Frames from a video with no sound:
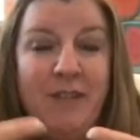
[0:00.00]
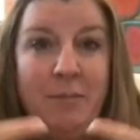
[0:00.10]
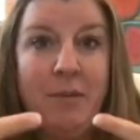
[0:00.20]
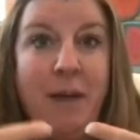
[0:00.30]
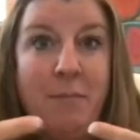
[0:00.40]

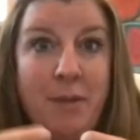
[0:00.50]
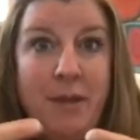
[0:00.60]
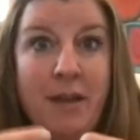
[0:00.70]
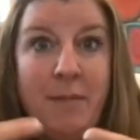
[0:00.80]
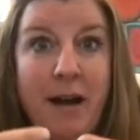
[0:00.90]
deeper
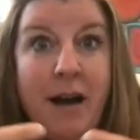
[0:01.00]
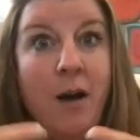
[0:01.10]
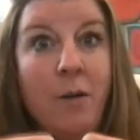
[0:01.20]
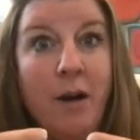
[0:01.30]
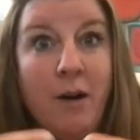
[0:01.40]
empathy about
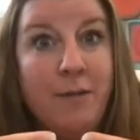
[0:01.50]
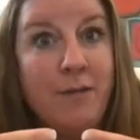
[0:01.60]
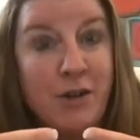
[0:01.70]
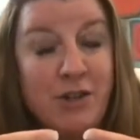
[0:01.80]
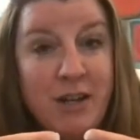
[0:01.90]
how we all
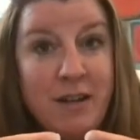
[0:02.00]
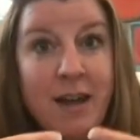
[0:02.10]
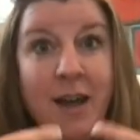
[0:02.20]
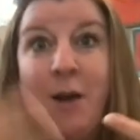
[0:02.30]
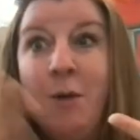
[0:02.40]

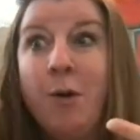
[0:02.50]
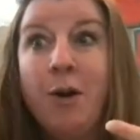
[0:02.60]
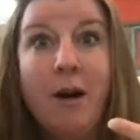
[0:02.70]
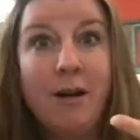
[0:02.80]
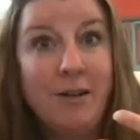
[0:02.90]
function. What
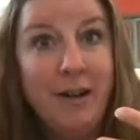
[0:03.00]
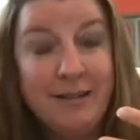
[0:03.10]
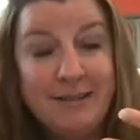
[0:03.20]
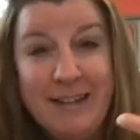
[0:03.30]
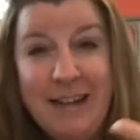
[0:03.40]
are our
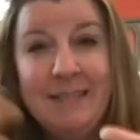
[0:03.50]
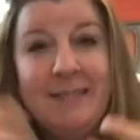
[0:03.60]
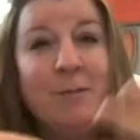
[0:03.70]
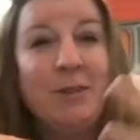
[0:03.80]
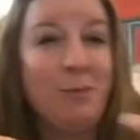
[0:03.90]
greatest
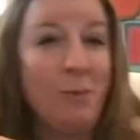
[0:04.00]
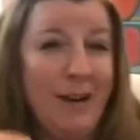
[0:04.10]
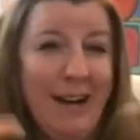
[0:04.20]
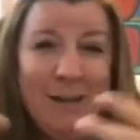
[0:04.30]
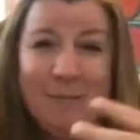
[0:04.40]
needs? What's
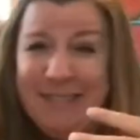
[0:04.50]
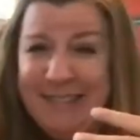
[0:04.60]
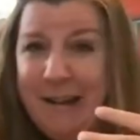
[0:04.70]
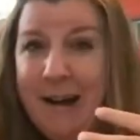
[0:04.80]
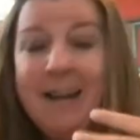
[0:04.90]
working and
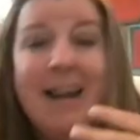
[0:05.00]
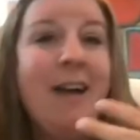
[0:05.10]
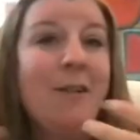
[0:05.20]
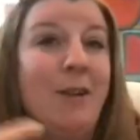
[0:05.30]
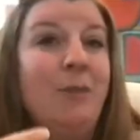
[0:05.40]
what's not?
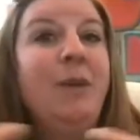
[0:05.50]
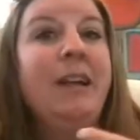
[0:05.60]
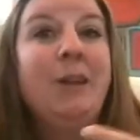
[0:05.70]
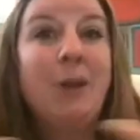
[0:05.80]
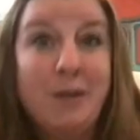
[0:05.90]
How can
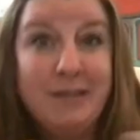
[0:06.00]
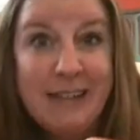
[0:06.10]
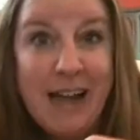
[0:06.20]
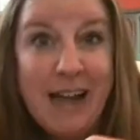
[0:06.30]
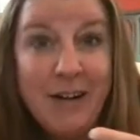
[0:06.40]
we learn
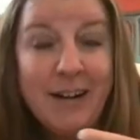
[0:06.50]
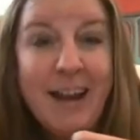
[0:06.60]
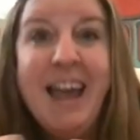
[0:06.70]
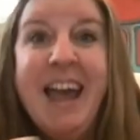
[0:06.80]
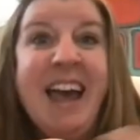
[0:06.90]
together
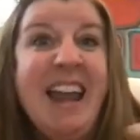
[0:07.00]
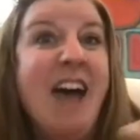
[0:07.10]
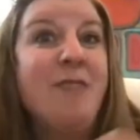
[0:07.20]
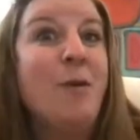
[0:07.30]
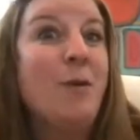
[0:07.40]
and
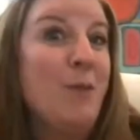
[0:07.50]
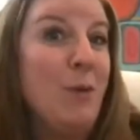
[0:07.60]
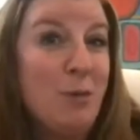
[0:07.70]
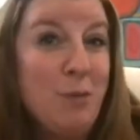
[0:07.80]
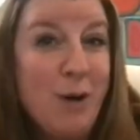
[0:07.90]
have more
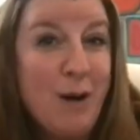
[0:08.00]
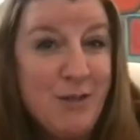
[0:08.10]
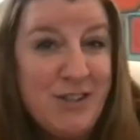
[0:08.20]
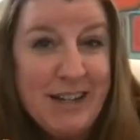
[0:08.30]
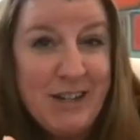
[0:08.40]
vulnerable
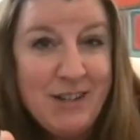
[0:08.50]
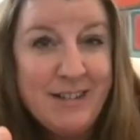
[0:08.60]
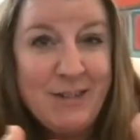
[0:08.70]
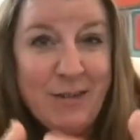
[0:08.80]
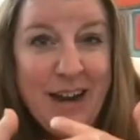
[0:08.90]

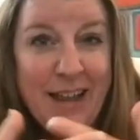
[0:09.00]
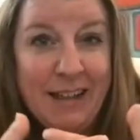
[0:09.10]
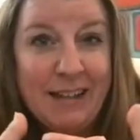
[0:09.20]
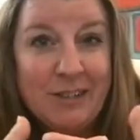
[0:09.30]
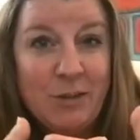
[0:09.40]
conversations, right? I
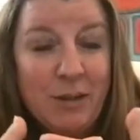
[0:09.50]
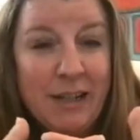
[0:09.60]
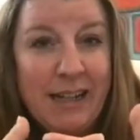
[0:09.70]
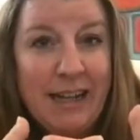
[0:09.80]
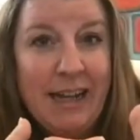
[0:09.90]
think that's
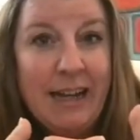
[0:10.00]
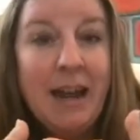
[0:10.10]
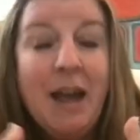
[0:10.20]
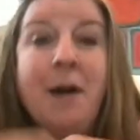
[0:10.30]
really key.